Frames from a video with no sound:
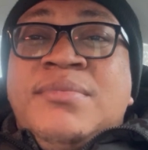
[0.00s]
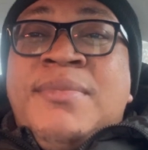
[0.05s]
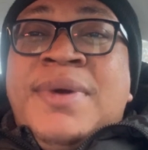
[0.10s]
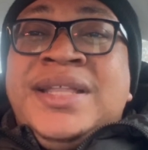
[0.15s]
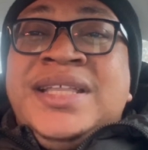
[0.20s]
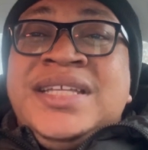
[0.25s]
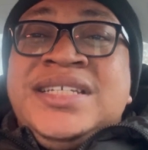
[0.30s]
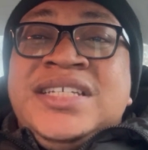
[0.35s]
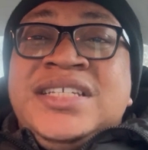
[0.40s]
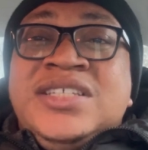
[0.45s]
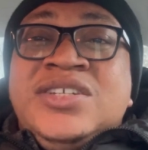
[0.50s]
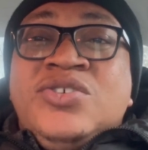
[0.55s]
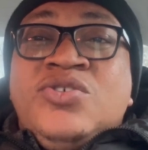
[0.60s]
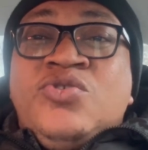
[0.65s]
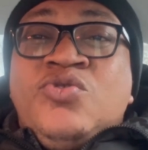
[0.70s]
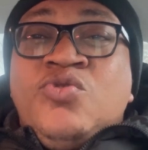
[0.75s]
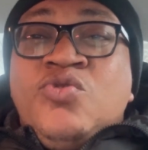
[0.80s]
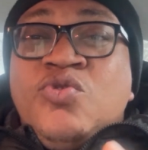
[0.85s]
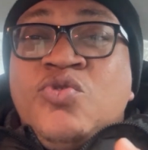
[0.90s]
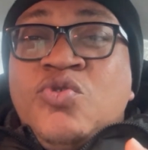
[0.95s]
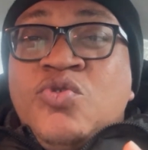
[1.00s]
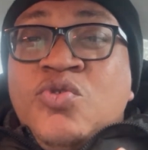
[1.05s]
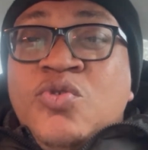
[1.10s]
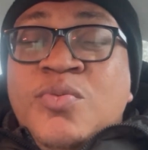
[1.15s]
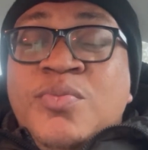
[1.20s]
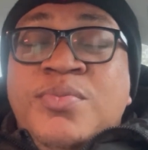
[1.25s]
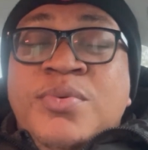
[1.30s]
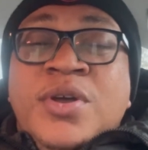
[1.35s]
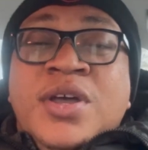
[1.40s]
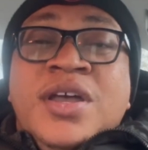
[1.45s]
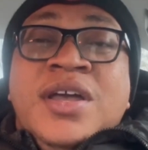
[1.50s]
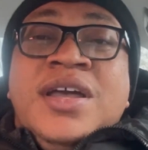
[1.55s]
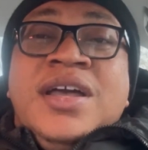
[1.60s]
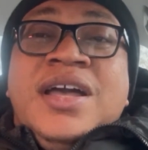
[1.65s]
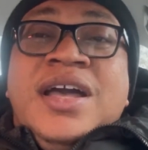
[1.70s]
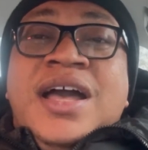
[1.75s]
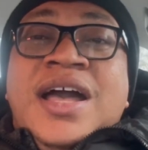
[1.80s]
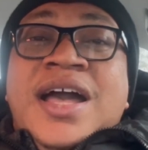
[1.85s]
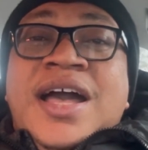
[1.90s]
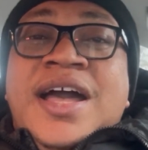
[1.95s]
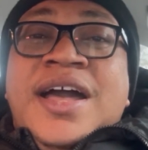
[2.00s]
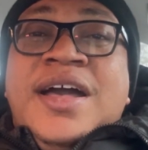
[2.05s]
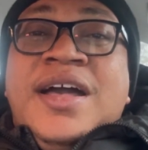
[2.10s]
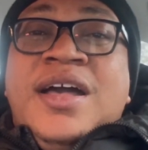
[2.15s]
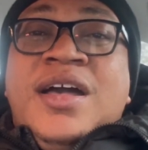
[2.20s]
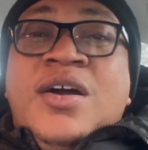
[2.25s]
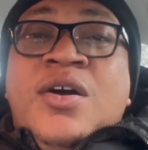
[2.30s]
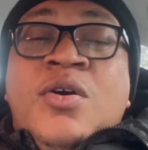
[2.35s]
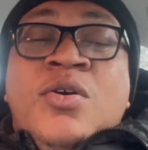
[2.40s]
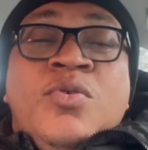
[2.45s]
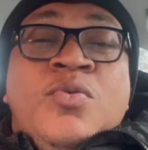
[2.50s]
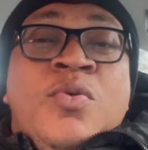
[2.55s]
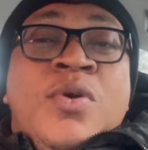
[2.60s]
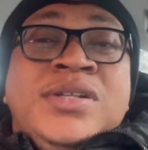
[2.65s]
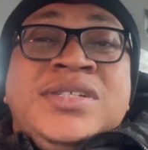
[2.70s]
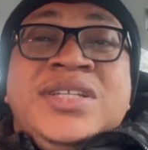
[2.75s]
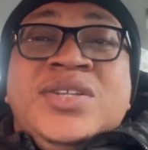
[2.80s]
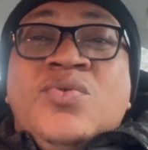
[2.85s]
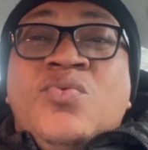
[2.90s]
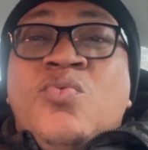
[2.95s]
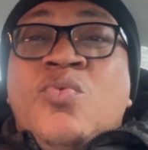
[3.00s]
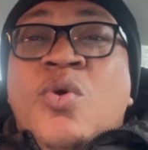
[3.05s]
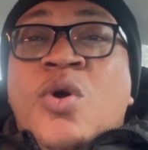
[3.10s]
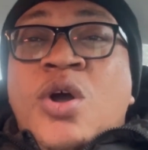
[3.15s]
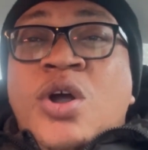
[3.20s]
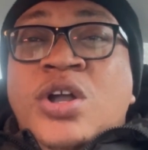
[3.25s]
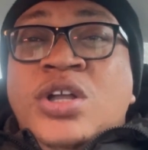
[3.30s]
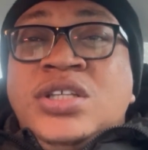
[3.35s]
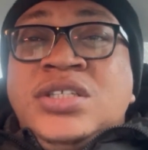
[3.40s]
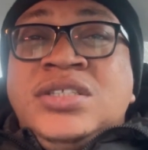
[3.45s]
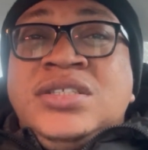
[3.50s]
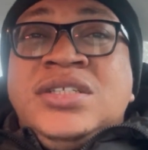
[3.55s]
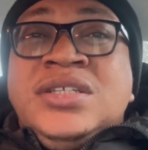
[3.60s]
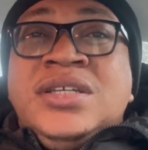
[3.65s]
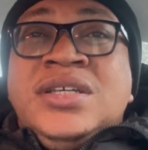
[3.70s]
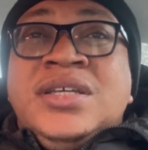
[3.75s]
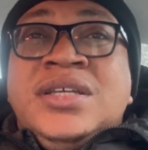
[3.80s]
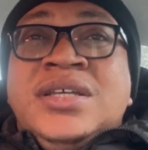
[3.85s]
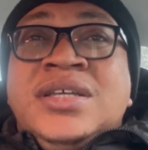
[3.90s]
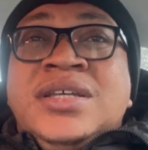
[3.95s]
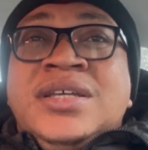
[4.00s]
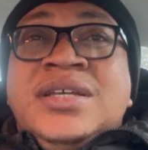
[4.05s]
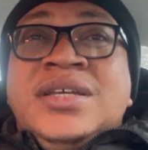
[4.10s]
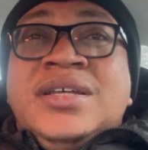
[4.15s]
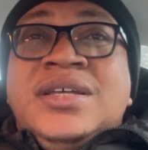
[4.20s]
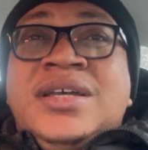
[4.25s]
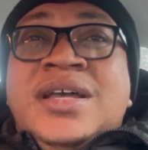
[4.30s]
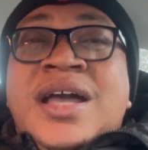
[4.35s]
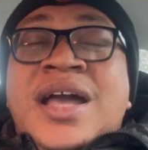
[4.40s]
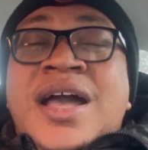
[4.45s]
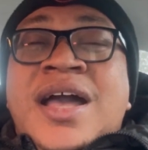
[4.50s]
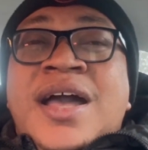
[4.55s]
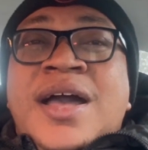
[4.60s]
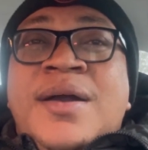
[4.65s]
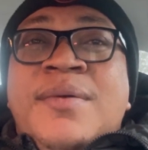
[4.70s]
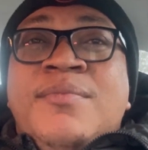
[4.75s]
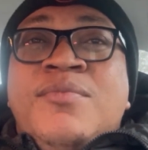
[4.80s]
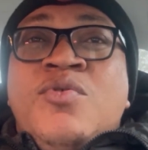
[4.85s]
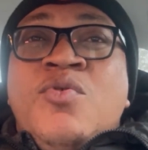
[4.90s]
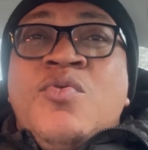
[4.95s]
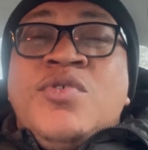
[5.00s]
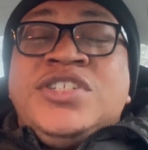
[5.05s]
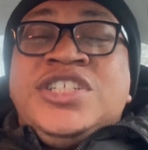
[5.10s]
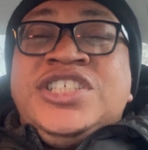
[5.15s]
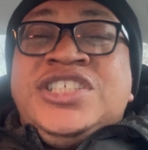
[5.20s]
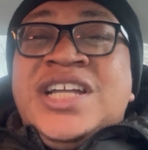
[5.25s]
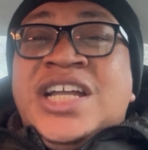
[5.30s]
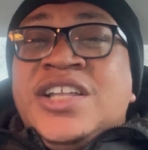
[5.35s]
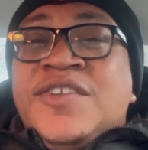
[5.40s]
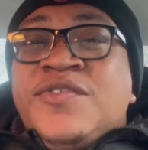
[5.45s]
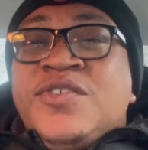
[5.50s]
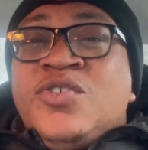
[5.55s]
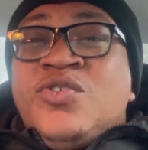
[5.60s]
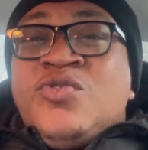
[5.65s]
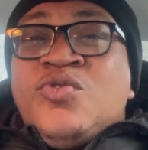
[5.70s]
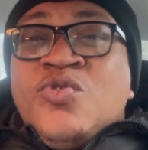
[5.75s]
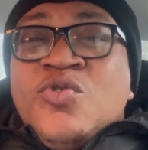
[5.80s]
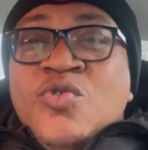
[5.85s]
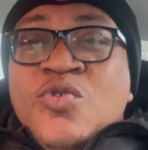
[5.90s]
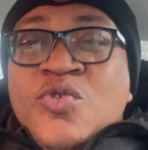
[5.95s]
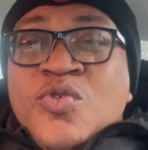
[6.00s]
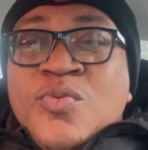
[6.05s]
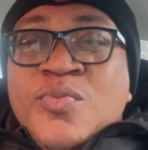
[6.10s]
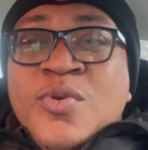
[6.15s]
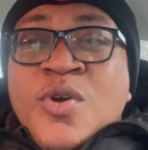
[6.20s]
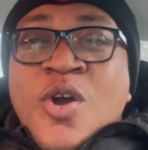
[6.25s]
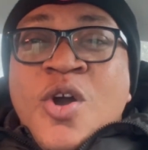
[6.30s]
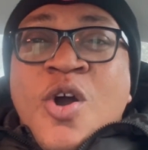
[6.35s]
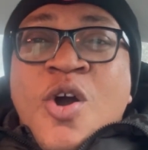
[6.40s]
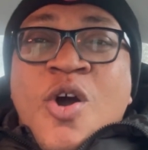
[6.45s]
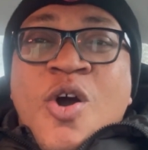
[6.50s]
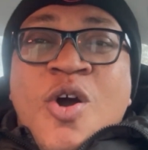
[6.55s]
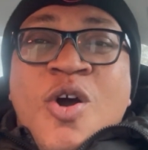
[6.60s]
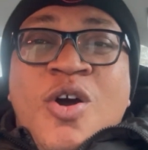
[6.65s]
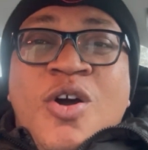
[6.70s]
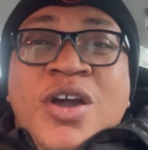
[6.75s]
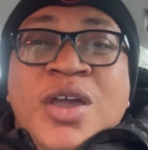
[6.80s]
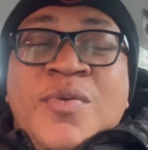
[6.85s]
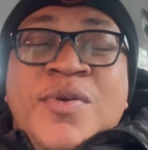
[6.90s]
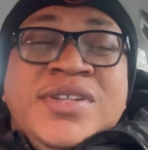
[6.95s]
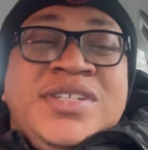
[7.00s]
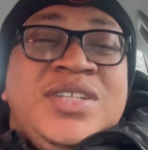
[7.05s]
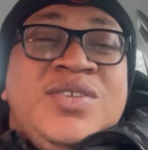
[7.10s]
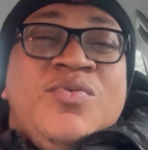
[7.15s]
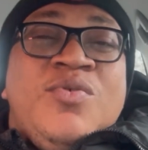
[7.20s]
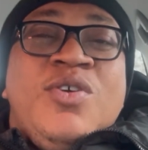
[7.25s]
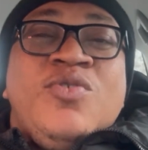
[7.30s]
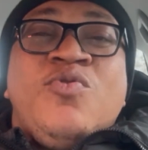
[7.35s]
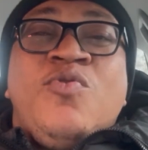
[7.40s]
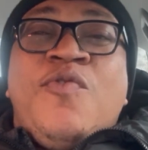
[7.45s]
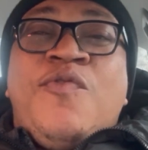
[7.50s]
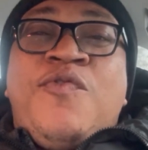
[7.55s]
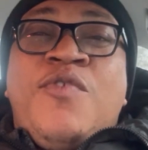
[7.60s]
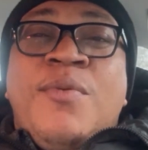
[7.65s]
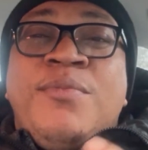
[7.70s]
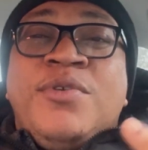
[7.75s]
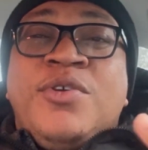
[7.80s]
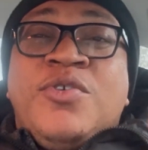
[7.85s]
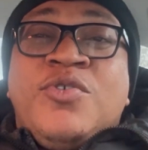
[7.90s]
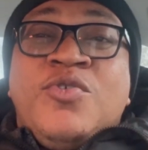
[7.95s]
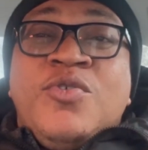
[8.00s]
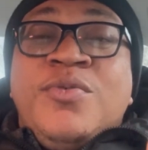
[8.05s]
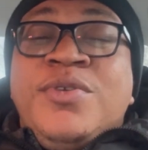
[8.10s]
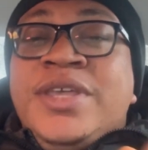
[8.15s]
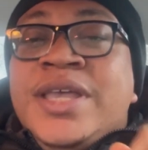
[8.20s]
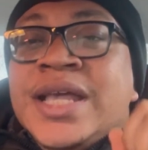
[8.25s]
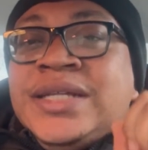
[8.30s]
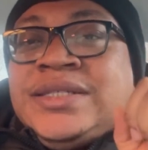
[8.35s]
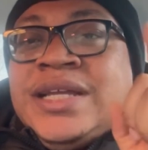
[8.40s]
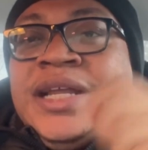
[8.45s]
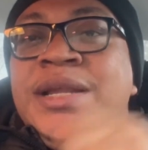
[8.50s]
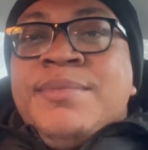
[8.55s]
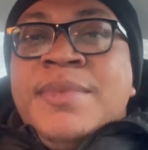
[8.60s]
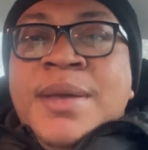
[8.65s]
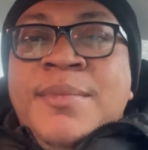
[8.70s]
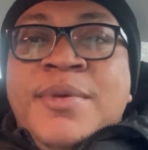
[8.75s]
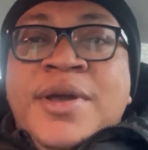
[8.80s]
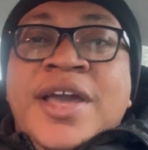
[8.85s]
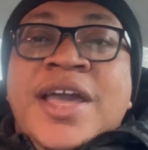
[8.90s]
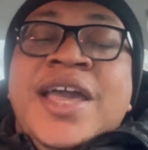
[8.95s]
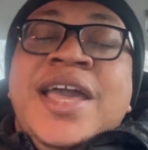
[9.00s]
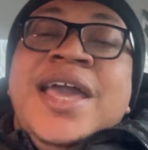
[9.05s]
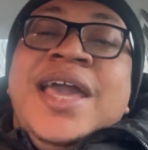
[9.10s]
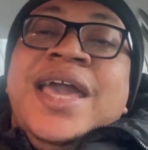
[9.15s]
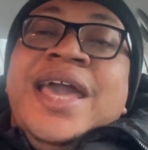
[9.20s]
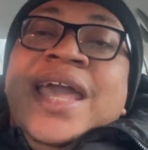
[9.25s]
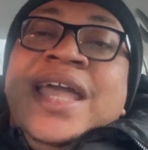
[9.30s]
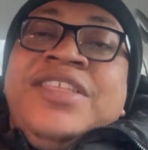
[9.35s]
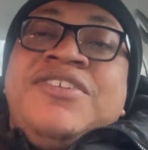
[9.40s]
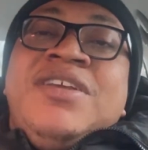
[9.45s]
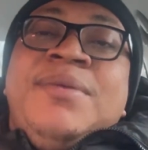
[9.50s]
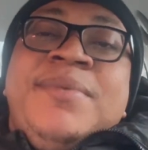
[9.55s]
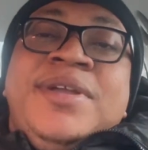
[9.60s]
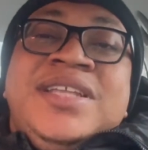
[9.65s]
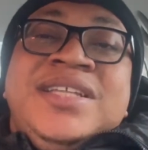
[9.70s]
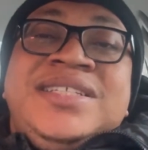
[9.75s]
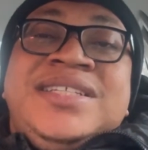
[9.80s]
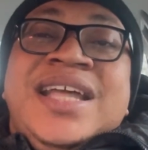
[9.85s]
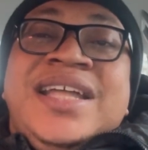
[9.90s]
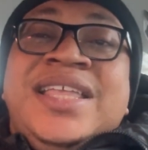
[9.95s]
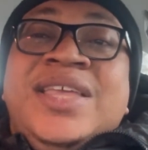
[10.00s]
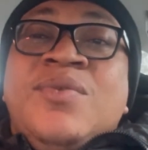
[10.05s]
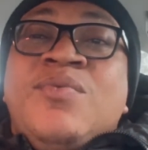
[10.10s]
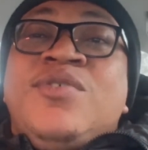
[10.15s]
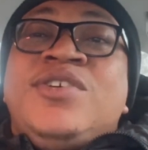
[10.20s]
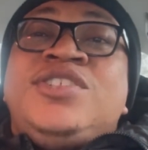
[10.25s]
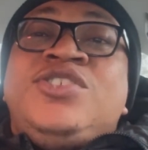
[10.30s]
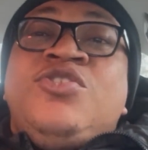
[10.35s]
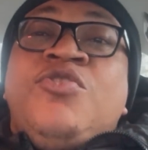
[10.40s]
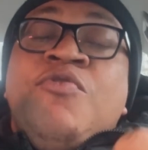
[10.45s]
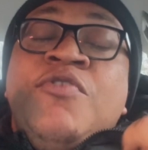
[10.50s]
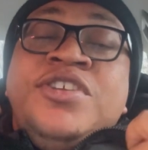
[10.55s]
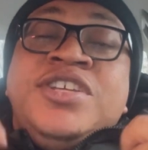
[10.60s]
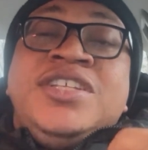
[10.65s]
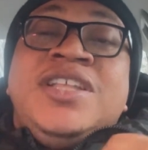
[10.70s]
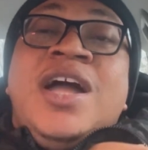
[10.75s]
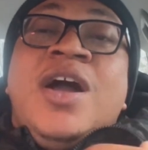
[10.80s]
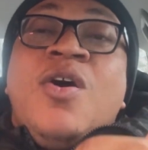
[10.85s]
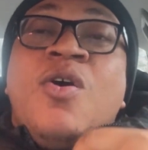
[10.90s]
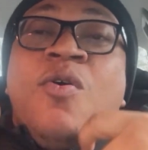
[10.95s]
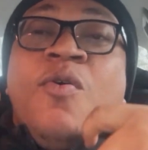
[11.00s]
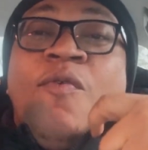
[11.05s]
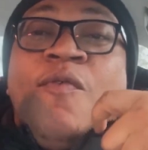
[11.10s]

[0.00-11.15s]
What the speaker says: managing the group, or he wasn't the one who was in charge of the group, or he wasn't the one who formed the group. Yes, I remember. Eddy Remedy said he was the original